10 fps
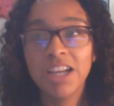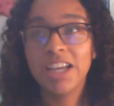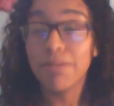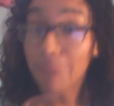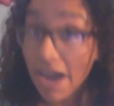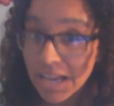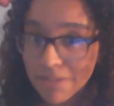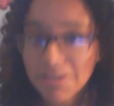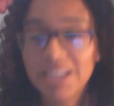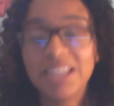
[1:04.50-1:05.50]
in my
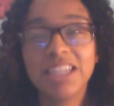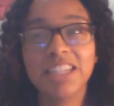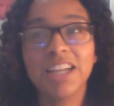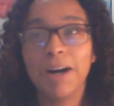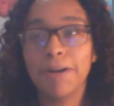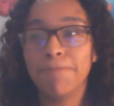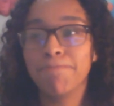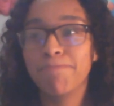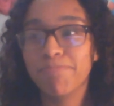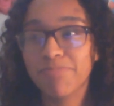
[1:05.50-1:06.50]
opinion.
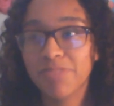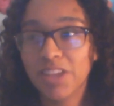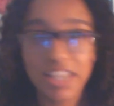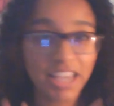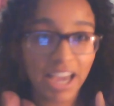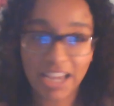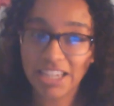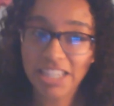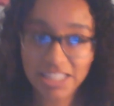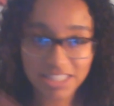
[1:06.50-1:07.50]
Yeah,
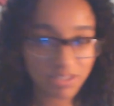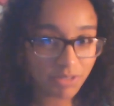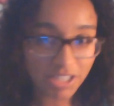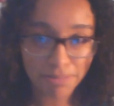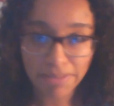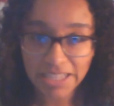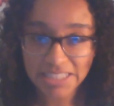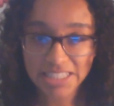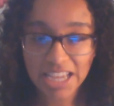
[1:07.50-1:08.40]
it's one of the best.